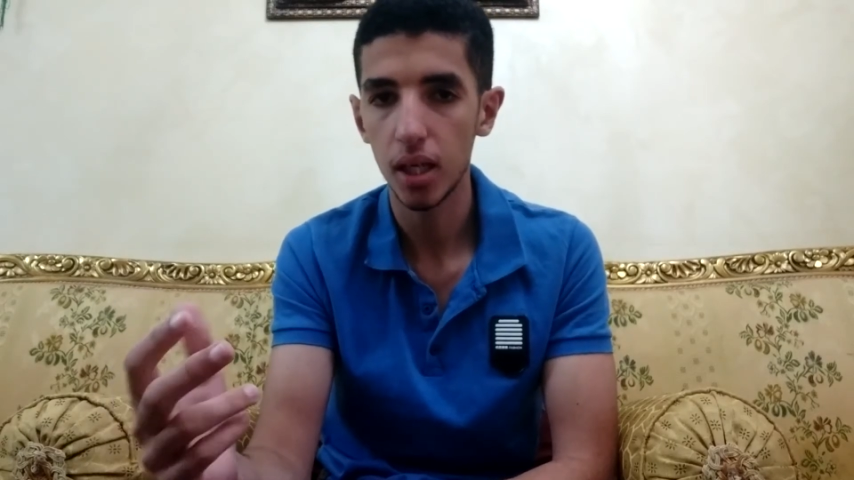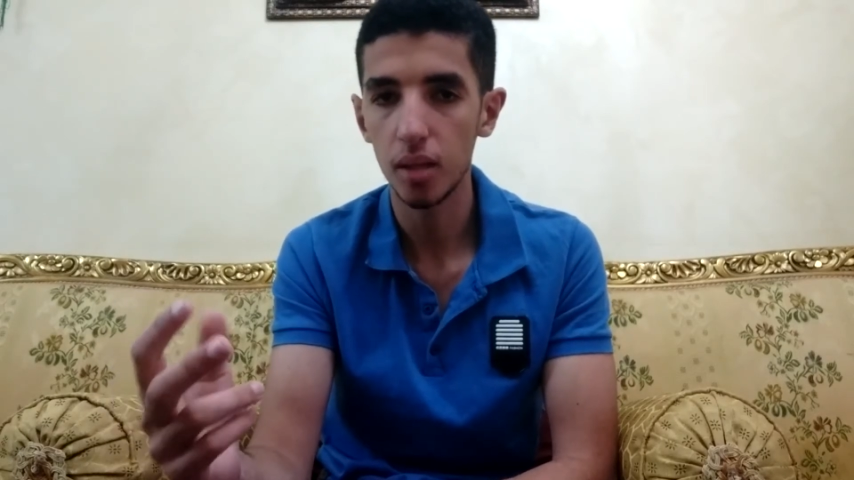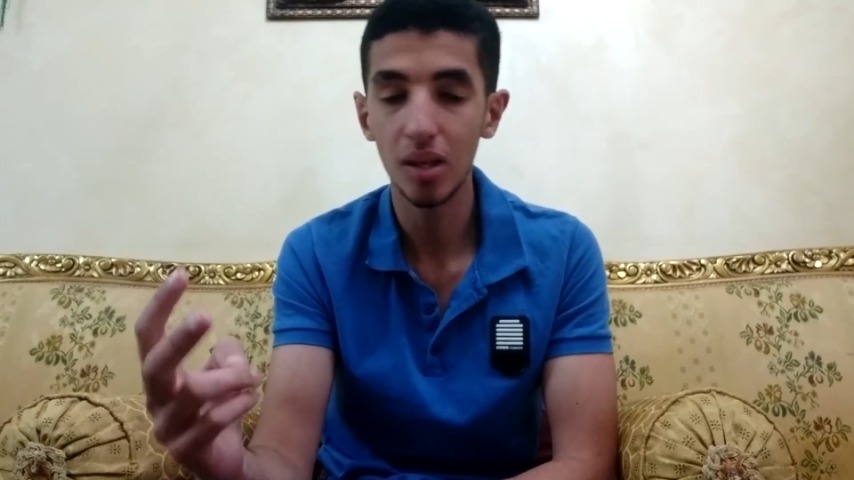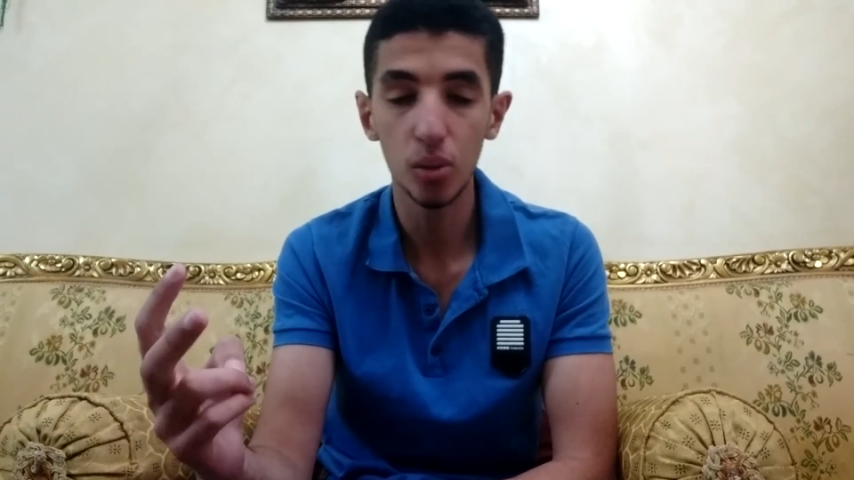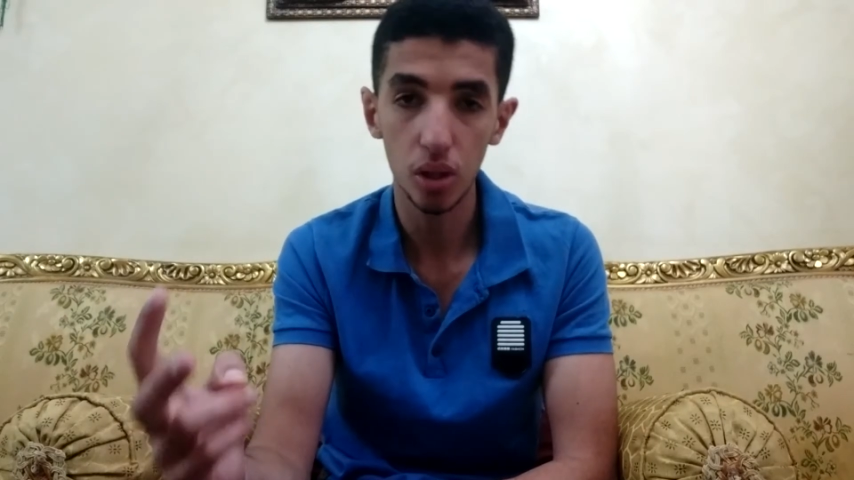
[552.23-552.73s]

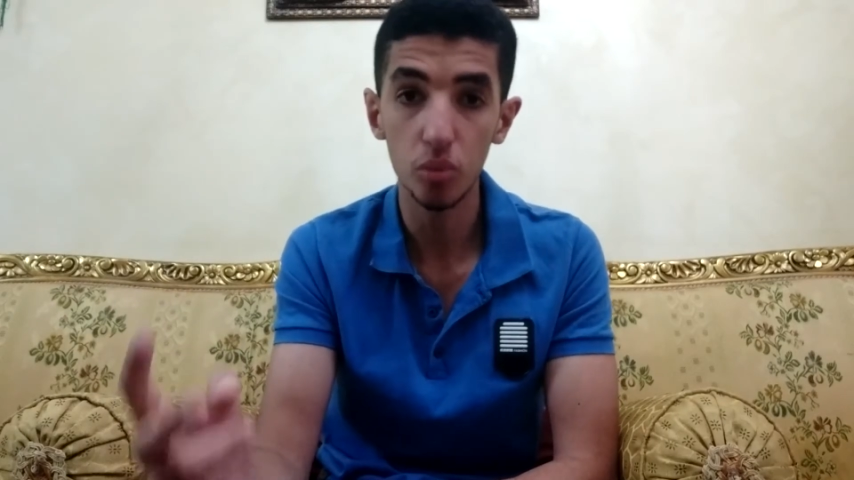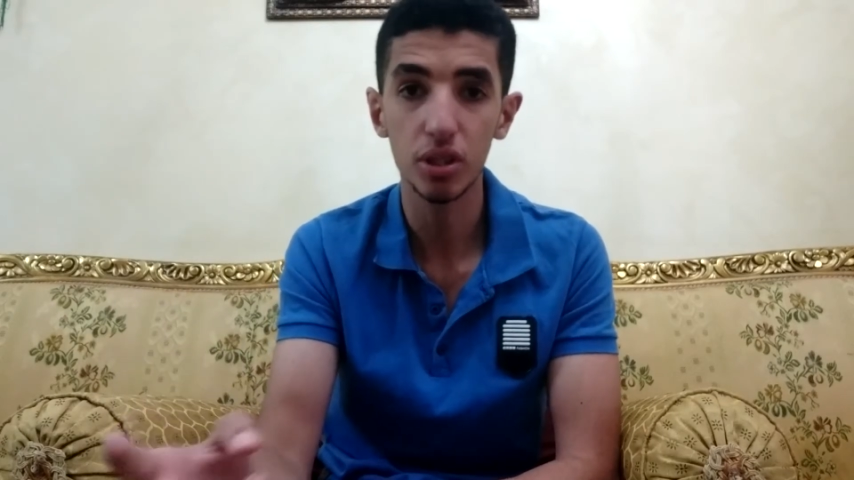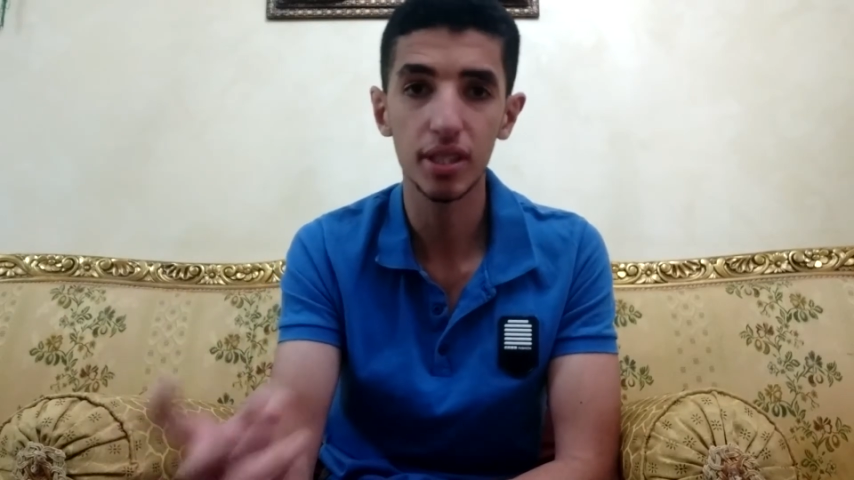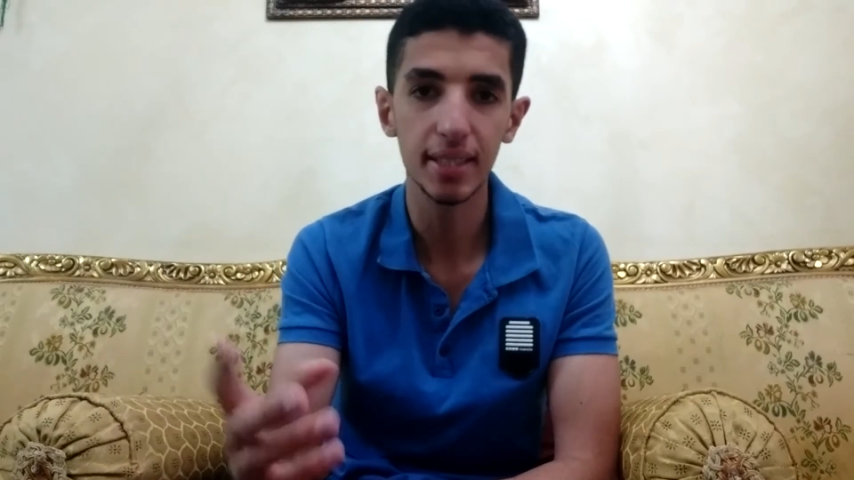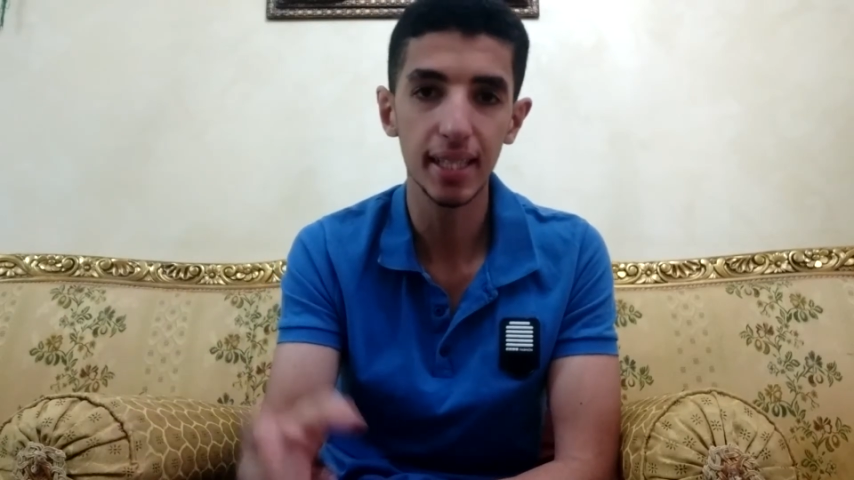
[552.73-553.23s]
it
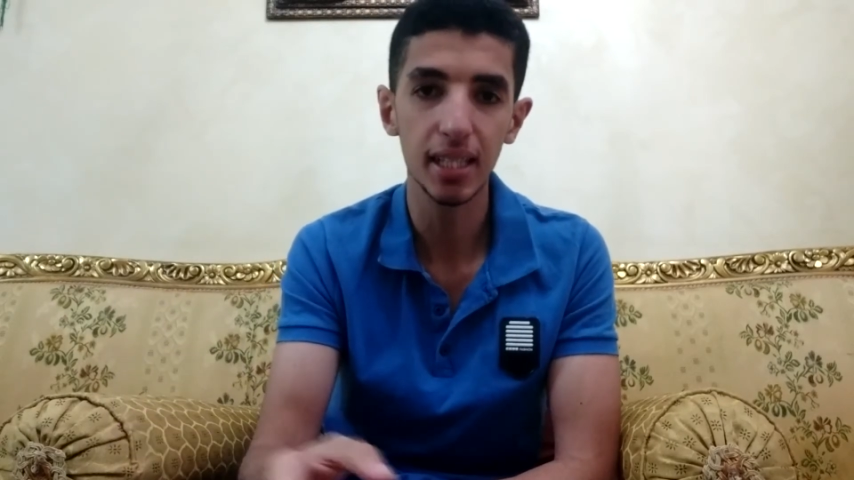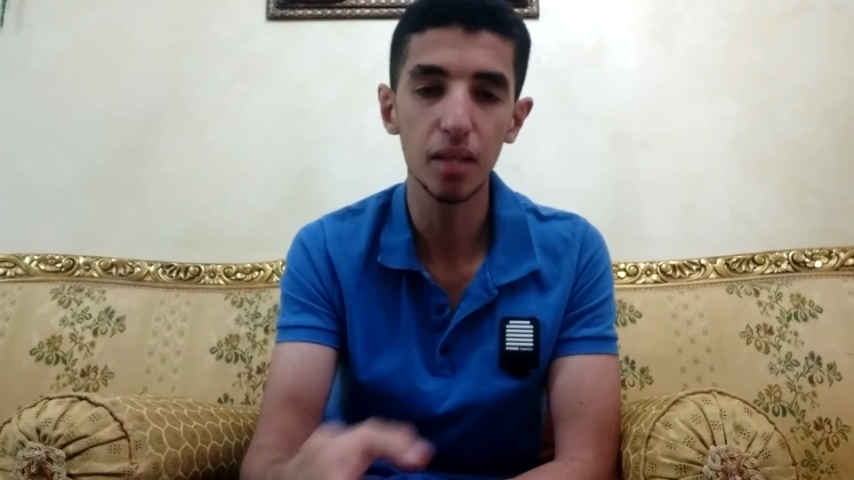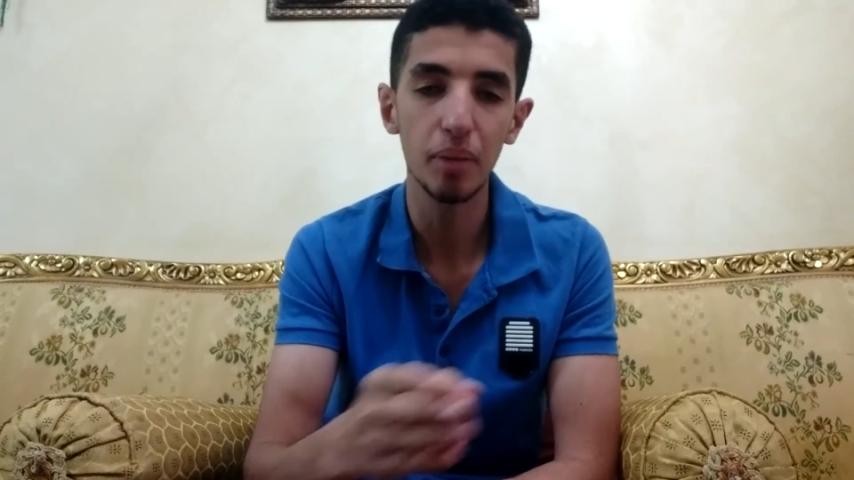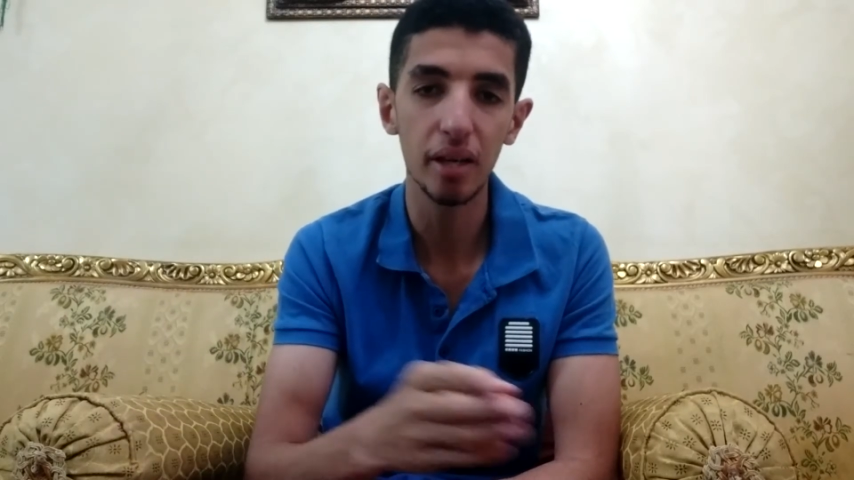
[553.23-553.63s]
was stated by